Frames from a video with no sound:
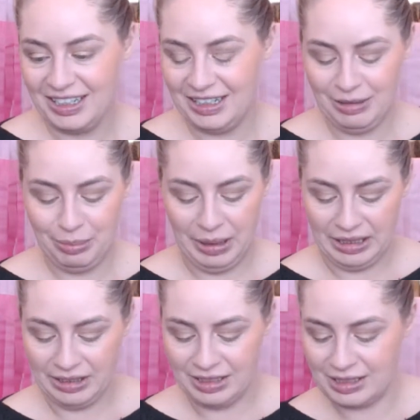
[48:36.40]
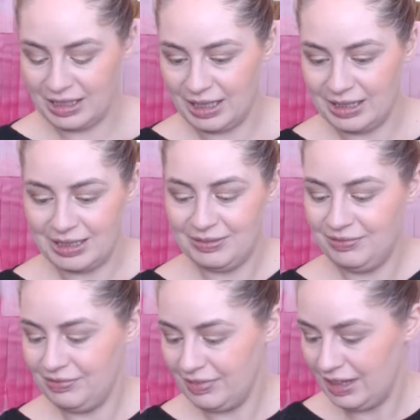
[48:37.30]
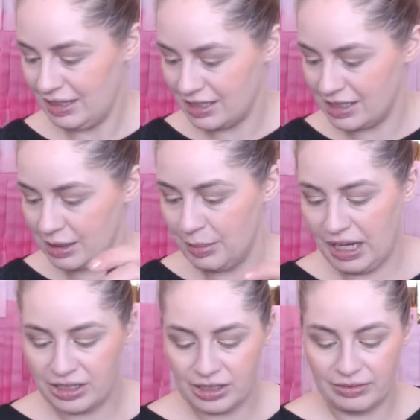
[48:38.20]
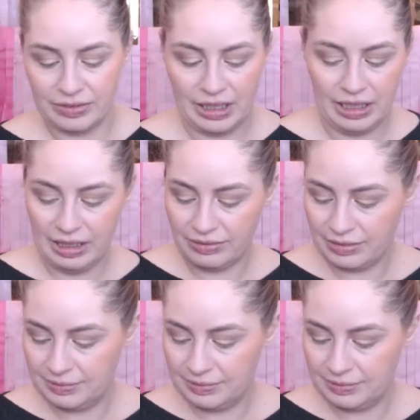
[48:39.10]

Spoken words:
My goodness, guys. This is the magic of live.